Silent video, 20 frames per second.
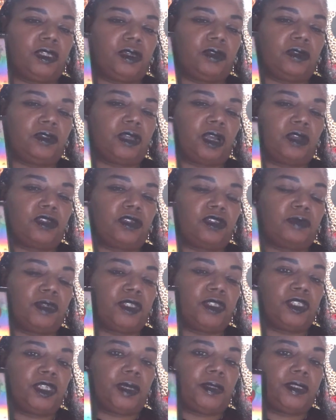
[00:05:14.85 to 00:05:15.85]
Don't talk too
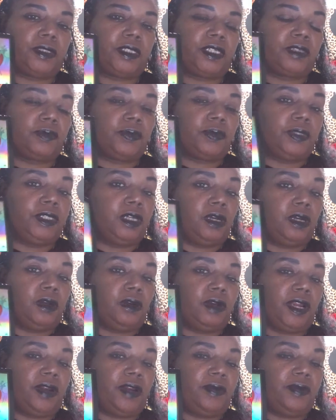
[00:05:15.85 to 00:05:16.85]
much, Aries, because we
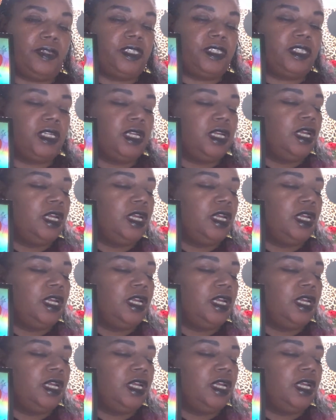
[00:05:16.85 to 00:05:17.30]
know Aries.